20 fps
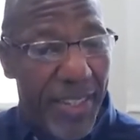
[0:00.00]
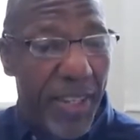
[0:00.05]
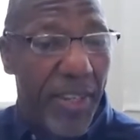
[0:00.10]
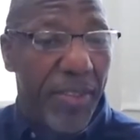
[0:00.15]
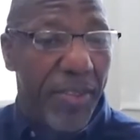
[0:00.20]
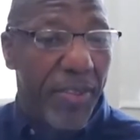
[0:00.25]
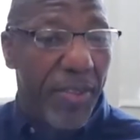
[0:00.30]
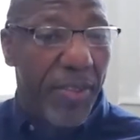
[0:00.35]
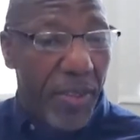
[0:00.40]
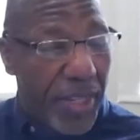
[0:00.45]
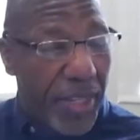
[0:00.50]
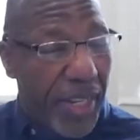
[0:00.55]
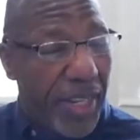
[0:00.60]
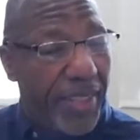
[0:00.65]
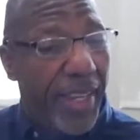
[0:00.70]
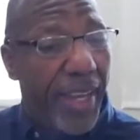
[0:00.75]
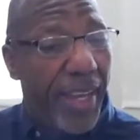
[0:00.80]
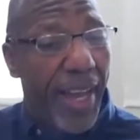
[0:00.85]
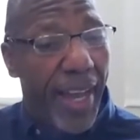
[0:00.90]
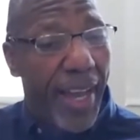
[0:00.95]
So you
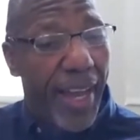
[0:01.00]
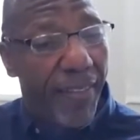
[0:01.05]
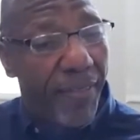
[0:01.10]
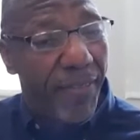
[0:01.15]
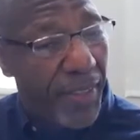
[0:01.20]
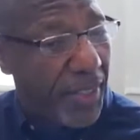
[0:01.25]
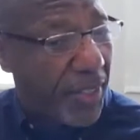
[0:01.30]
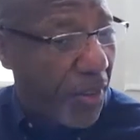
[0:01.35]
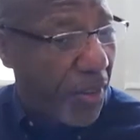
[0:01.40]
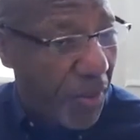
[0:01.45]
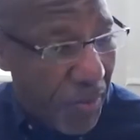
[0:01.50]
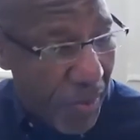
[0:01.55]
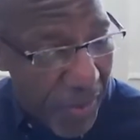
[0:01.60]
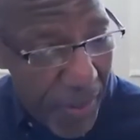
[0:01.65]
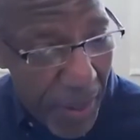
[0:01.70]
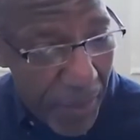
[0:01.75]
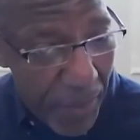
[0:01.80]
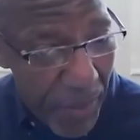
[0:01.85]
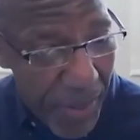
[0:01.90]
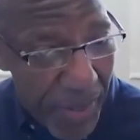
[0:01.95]
tend to have an
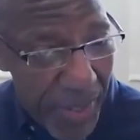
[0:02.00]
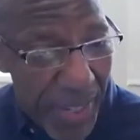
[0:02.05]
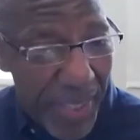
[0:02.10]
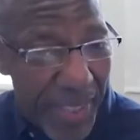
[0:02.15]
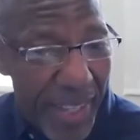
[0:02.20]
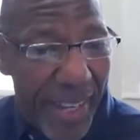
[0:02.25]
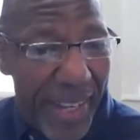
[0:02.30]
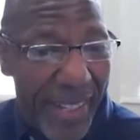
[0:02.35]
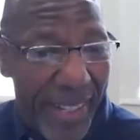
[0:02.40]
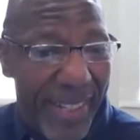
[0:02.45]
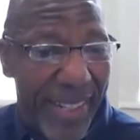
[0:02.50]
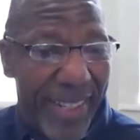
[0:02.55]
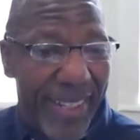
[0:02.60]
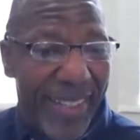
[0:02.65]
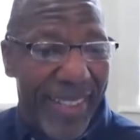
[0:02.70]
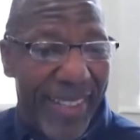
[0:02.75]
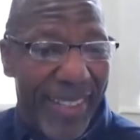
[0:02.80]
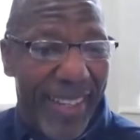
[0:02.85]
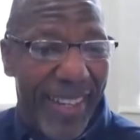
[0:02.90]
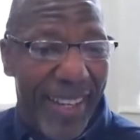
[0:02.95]

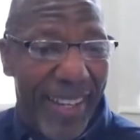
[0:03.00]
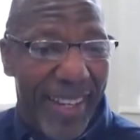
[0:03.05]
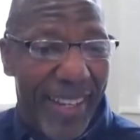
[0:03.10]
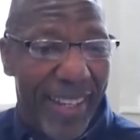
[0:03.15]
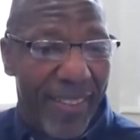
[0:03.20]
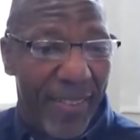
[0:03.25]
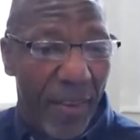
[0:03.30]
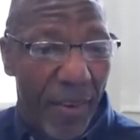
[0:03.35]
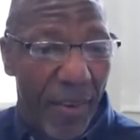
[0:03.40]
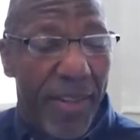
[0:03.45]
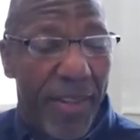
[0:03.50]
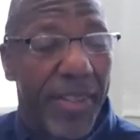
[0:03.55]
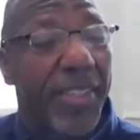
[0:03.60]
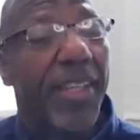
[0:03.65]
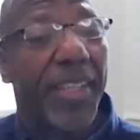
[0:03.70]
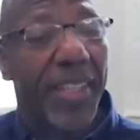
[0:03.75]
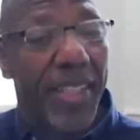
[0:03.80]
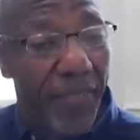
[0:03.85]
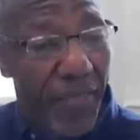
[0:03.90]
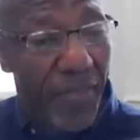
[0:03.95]
overrepresentation uh, or a
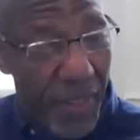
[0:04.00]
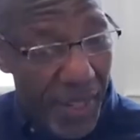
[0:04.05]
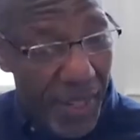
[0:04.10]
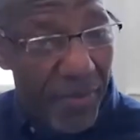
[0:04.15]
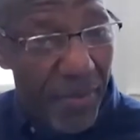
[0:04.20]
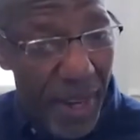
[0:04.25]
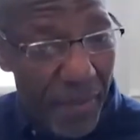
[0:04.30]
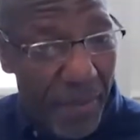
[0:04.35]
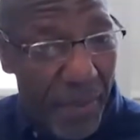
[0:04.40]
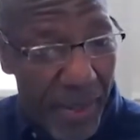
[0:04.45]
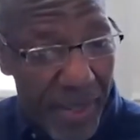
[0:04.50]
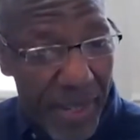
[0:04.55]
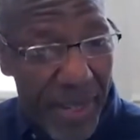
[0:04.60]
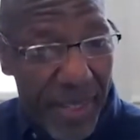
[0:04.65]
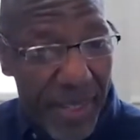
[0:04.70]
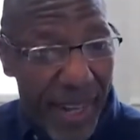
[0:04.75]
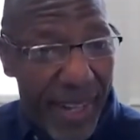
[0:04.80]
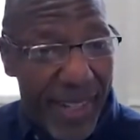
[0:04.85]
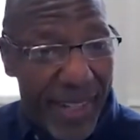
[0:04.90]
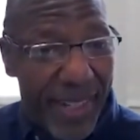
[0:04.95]
significant
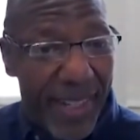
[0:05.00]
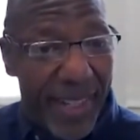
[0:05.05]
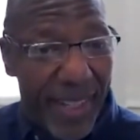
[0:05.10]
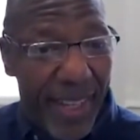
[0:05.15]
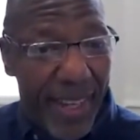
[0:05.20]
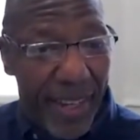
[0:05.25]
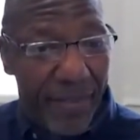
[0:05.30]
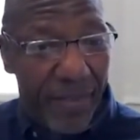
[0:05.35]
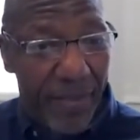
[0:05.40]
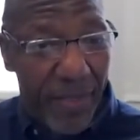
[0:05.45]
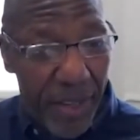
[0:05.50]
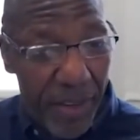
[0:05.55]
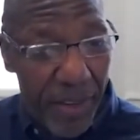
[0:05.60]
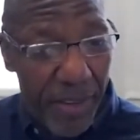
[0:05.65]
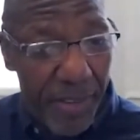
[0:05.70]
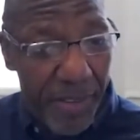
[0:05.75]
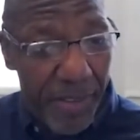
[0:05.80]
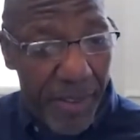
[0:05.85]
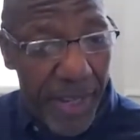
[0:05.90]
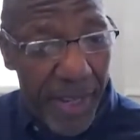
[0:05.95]
representation of
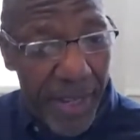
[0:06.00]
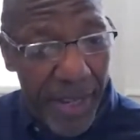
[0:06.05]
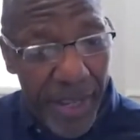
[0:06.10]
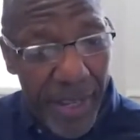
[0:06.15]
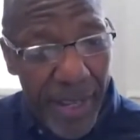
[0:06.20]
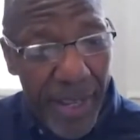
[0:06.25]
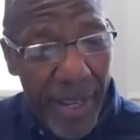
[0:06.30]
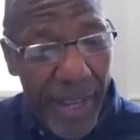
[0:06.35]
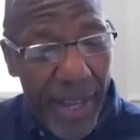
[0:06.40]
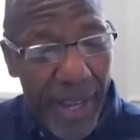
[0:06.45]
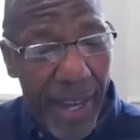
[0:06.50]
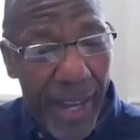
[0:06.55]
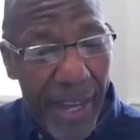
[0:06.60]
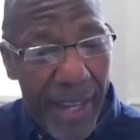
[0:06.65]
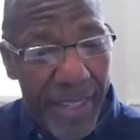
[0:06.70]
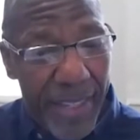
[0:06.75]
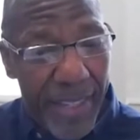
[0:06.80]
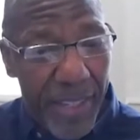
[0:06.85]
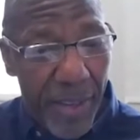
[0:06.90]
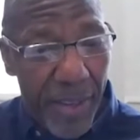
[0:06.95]
low
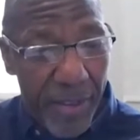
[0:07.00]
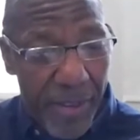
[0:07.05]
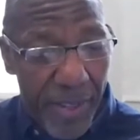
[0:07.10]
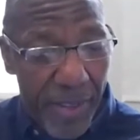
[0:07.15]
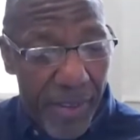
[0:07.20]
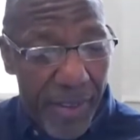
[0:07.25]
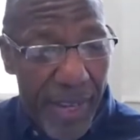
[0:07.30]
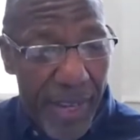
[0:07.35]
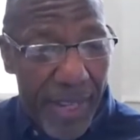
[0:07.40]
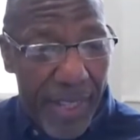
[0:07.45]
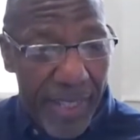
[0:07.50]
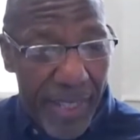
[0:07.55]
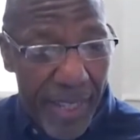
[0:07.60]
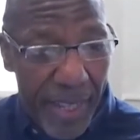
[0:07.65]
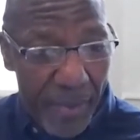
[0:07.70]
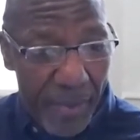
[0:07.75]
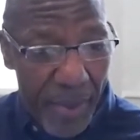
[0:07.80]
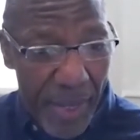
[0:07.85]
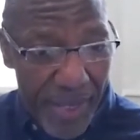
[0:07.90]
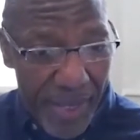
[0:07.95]
uh,
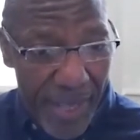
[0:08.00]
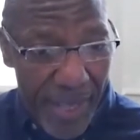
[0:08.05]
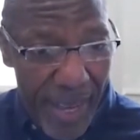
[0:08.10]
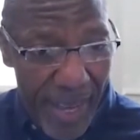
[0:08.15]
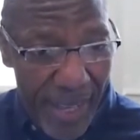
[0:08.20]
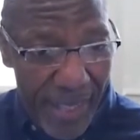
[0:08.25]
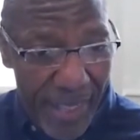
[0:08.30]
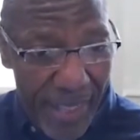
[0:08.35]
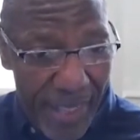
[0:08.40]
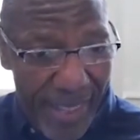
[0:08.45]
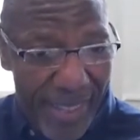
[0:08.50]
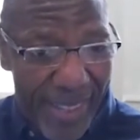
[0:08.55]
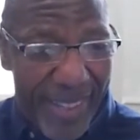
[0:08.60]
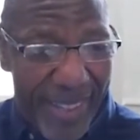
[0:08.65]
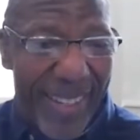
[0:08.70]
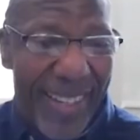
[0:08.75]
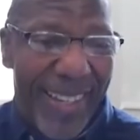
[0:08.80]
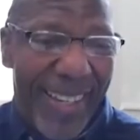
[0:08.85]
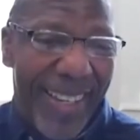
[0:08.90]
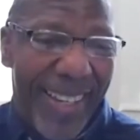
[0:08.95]
socioeconomic
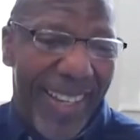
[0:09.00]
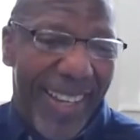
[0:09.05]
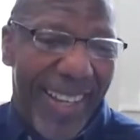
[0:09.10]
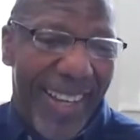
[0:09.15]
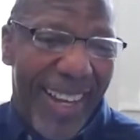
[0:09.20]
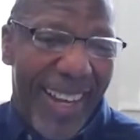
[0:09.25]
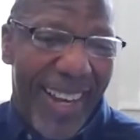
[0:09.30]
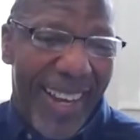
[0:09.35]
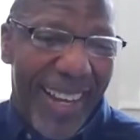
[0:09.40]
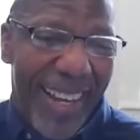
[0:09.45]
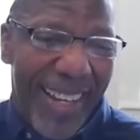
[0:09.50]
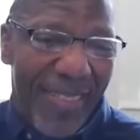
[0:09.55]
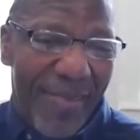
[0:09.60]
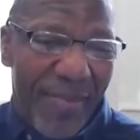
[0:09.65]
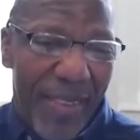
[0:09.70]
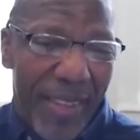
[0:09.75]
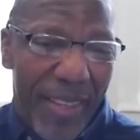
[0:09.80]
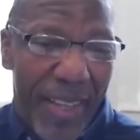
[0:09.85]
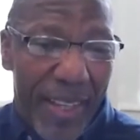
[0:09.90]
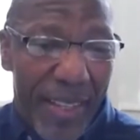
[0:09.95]
status,
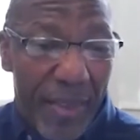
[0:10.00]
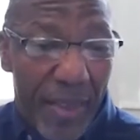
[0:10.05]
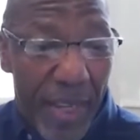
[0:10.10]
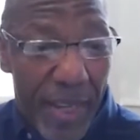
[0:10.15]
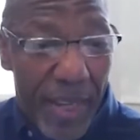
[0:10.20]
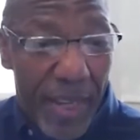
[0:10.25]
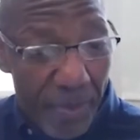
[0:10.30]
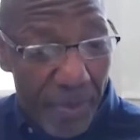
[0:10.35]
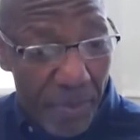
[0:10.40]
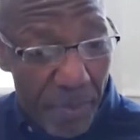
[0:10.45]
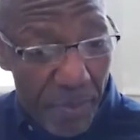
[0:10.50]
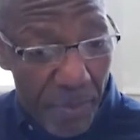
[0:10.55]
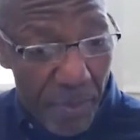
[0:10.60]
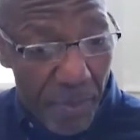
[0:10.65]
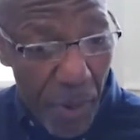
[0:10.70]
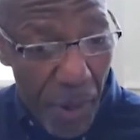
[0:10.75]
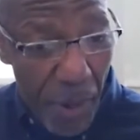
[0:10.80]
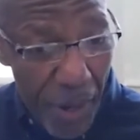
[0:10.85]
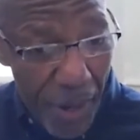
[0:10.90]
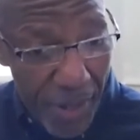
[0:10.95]
um, a, a
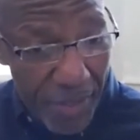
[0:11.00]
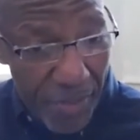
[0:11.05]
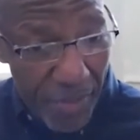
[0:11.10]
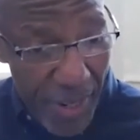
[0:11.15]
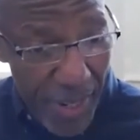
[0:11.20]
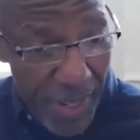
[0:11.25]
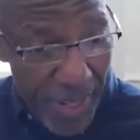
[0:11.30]
broad